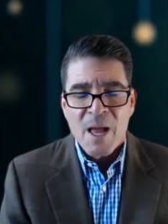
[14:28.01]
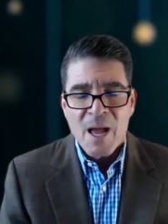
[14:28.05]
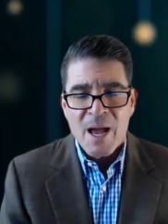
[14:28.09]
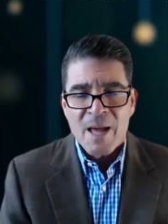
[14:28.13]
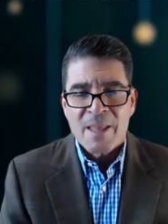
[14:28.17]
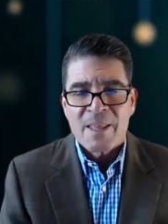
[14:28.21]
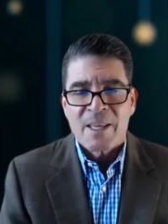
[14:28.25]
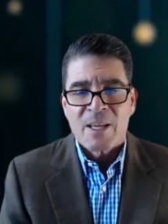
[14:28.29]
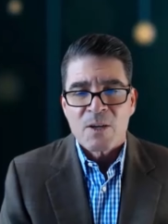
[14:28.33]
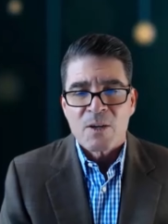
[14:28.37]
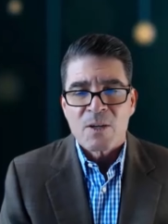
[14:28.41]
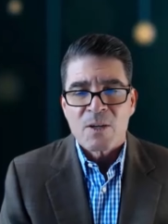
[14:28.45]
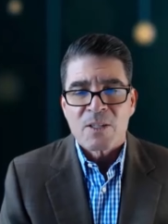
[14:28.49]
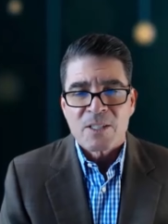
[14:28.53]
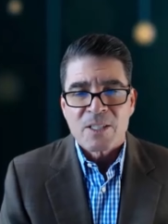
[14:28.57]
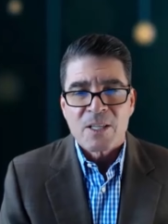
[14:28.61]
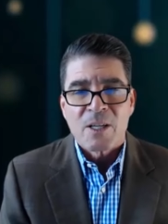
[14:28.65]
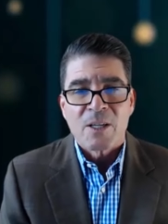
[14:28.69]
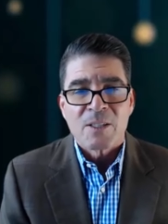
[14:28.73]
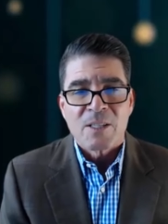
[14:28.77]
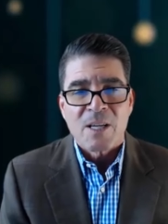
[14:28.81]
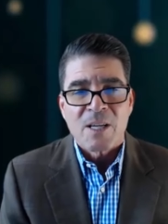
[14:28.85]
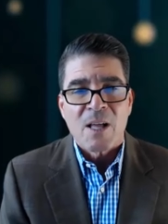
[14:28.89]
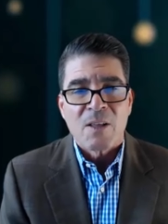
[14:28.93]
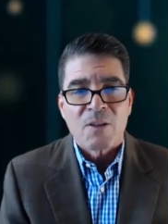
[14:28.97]
I think you could
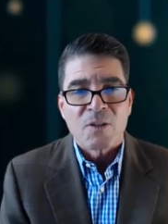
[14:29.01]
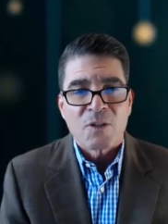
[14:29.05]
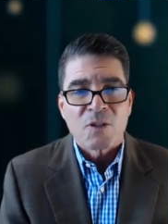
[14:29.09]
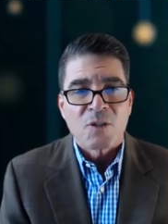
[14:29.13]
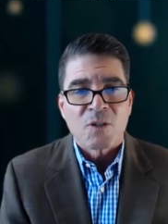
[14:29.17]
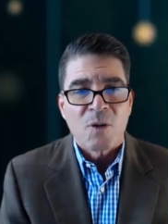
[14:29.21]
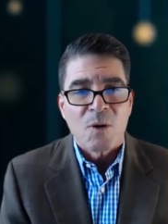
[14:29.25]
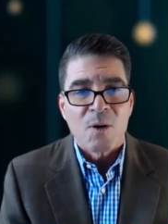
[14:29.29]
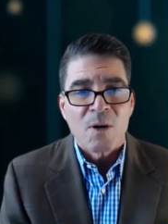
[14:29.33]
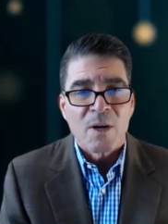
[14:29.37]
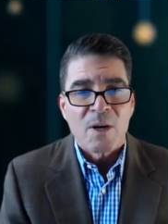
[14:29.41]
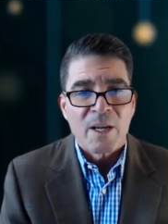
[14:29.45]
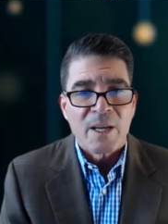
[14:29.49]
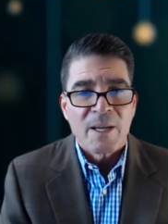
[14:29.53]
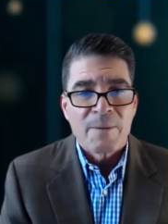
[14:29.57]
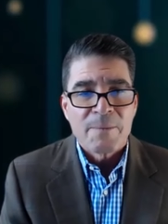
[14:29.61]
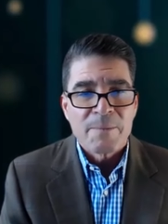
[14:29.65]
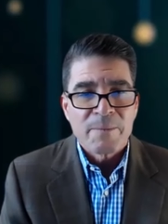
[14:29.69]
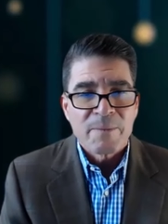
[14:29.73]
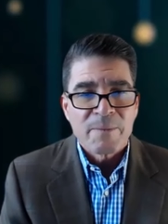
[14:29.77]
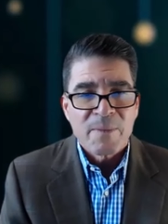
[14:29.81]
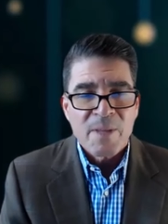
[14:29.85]
still tell the story.